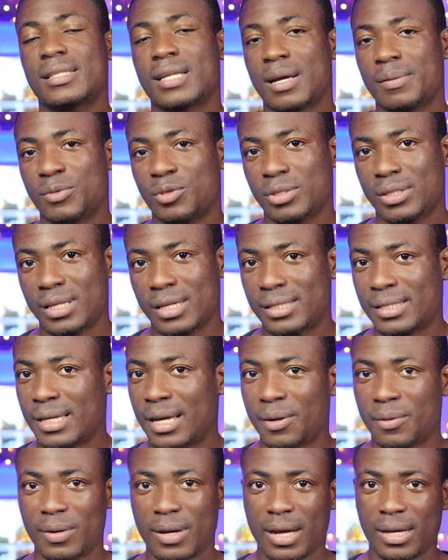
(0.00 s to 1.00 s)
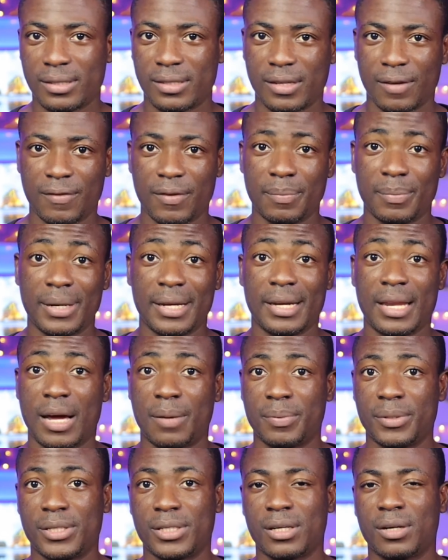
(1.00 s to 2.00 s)
comes with a circular 7-blade
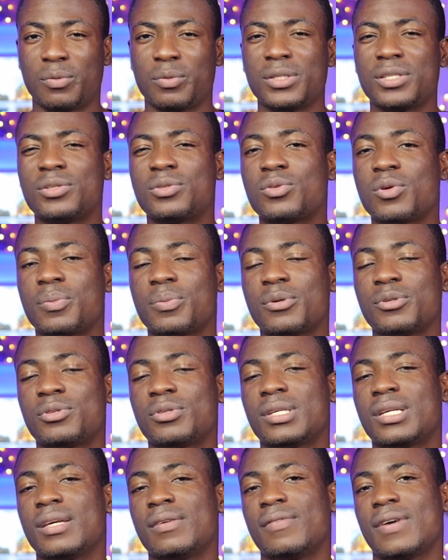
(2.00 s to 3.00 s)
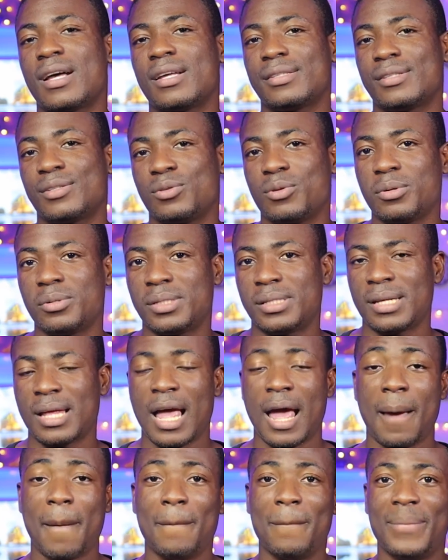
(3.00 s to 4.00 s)
aperture, which is supposed to give us those
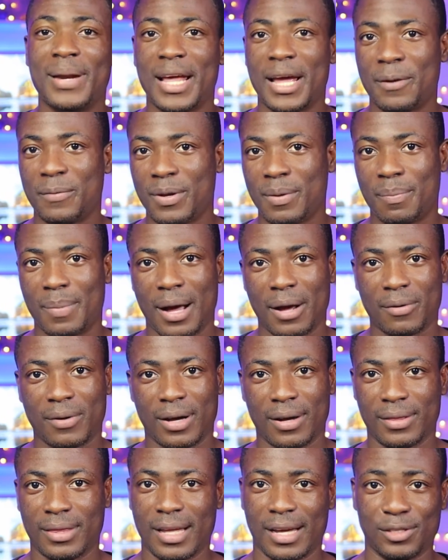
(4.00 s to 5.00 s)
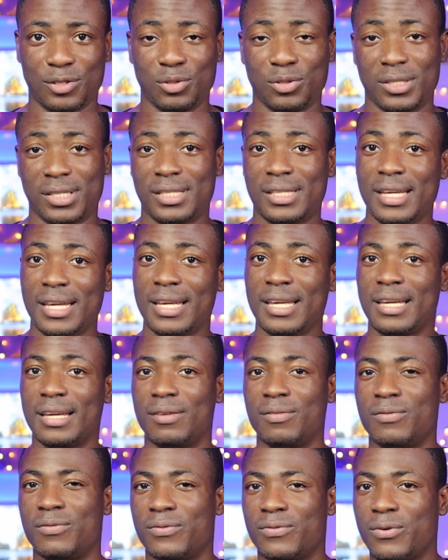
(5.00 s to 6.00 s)
blurry background that you see
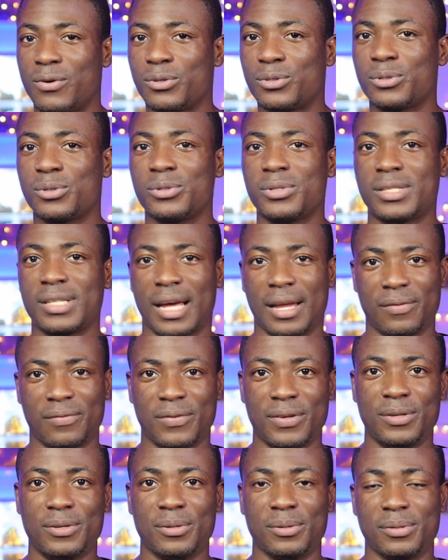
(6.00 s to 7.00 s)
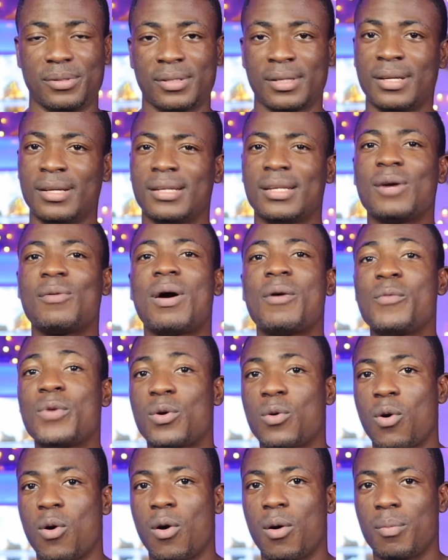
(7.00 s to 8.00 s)
in photos and videos, the one we
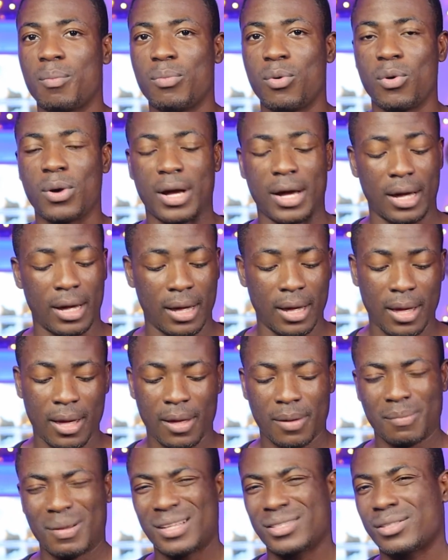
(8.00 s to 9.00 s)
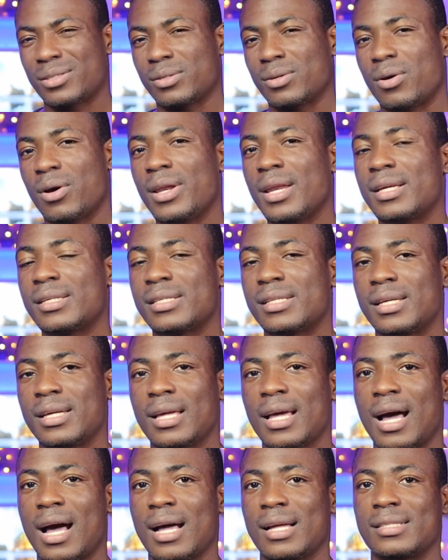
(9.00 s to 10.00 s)
call bokeh. But
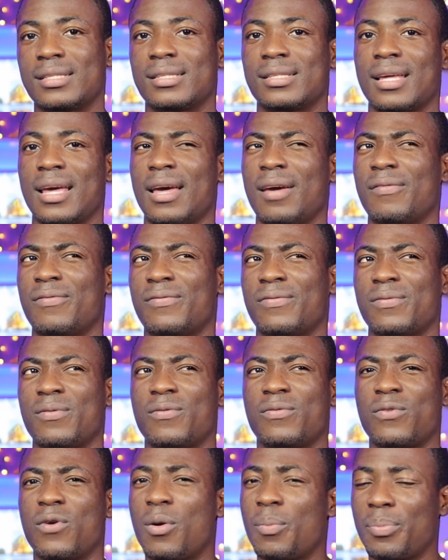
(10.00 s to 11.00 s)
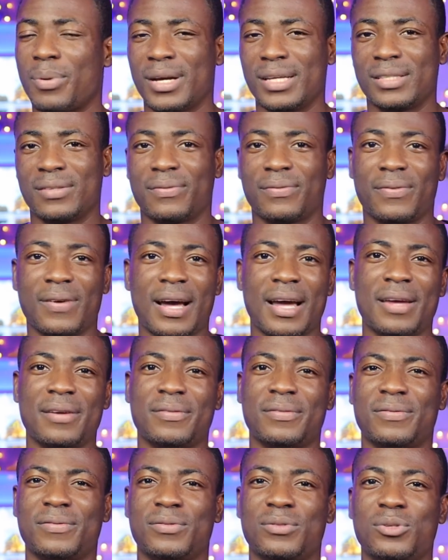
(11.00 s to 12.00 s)
honestly, at
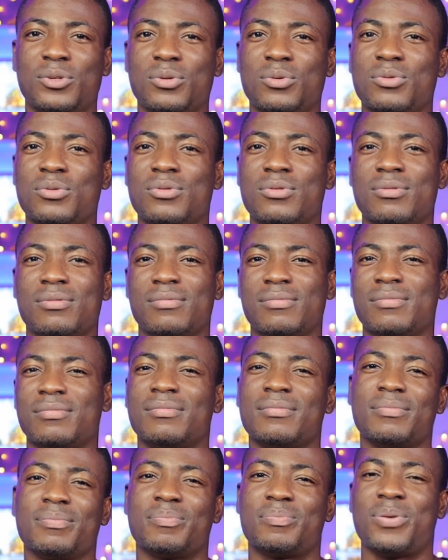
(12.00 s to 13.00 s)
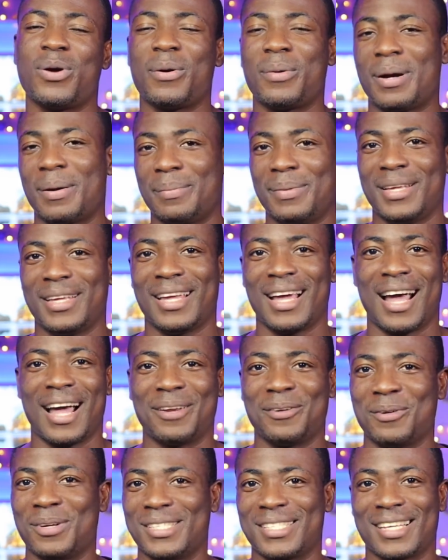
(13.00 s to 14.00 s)
f4.5 you probably are
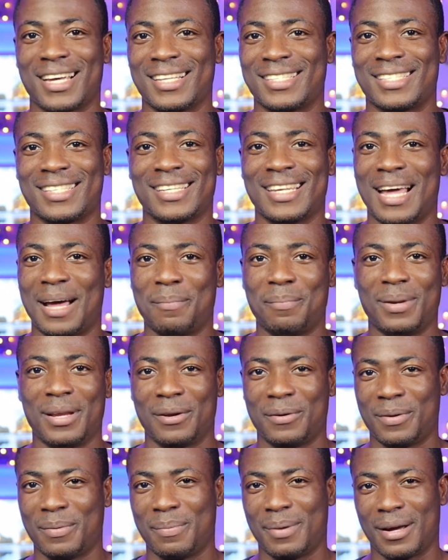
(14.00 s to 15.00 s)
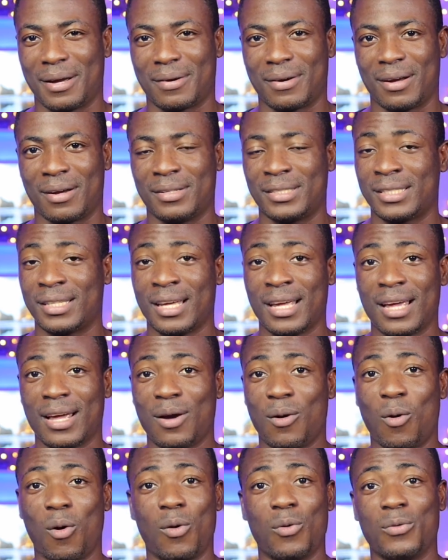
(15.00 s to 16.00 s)
not getting that blurry background
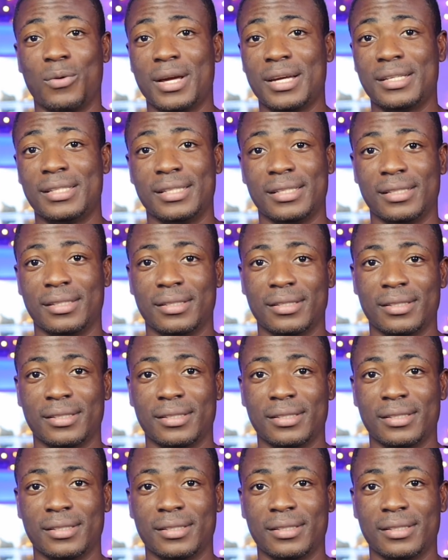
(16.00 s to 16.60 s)
already.